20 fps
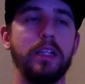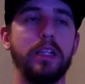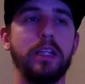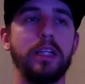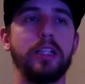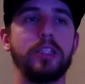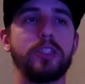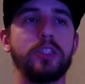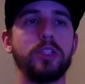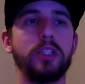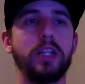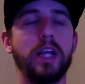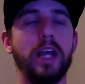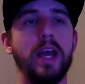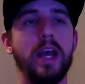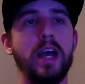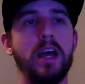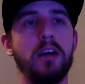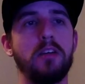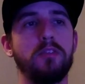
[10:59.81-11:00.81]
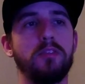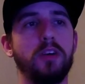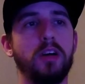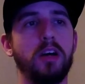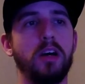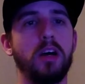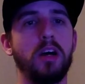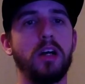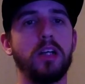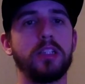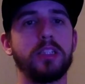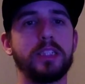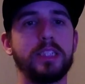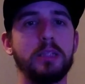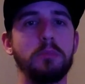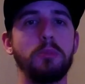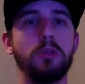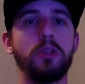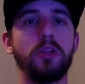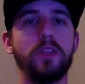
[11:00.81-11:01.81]
It's to have
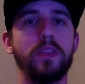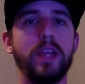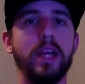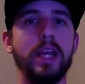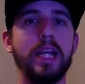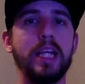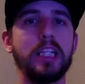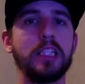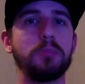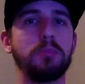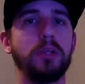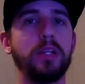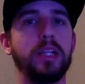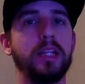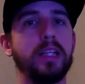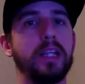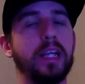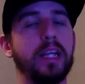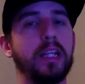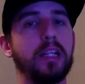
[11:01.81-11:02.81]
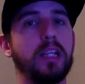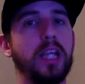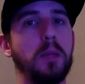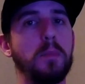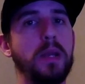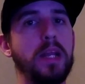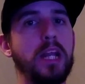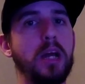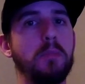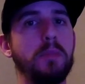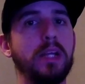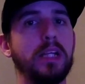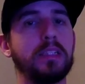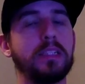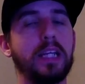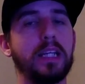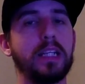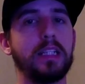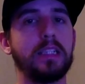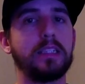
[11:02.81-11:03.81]
similar things, but they may not be
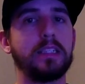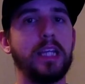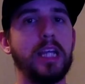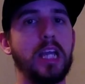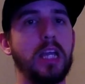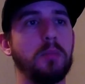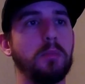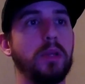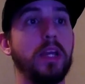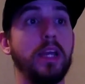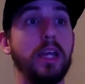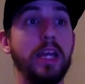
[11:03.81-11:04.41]
exactly the same.